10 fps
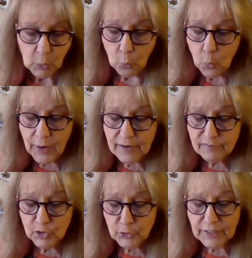way
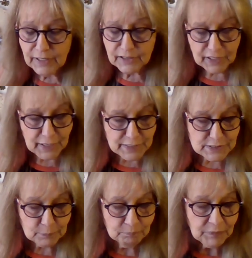of looking at
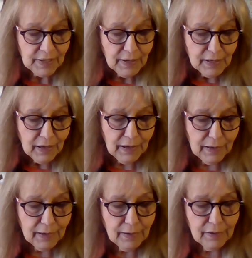things.
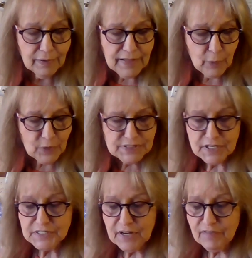Uh, that was
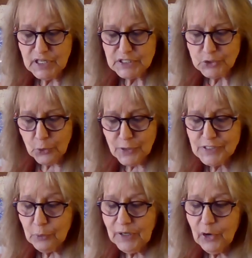the Seven of
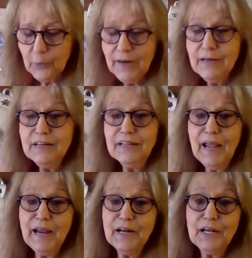Swords, and we go right into the
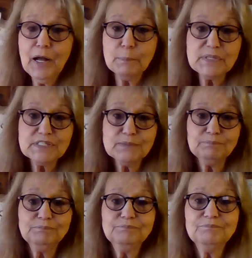Eight of Cups.
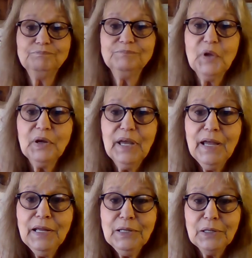
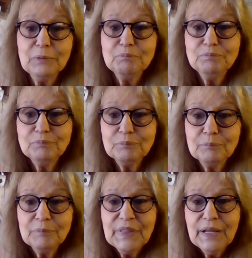Again,
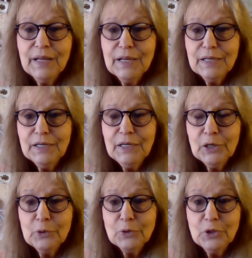you
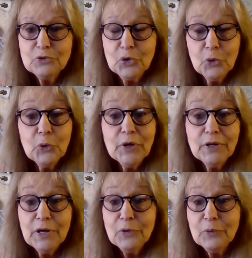know, you
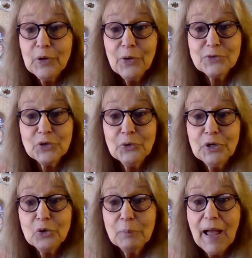turning, here we are
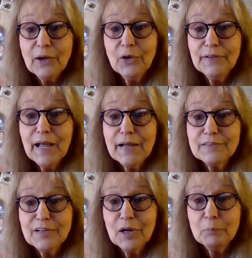turning your back on that
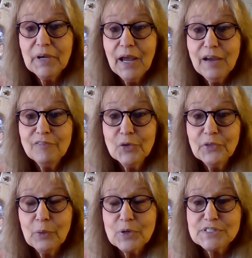uh, behavior
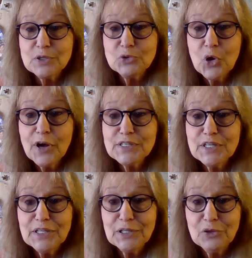that was so
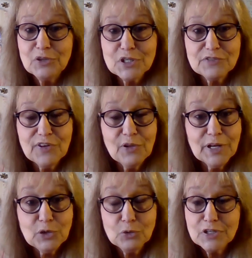toxic that you just felt
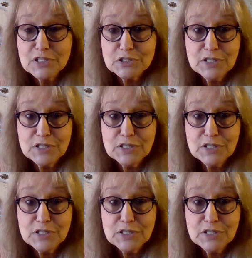like you just,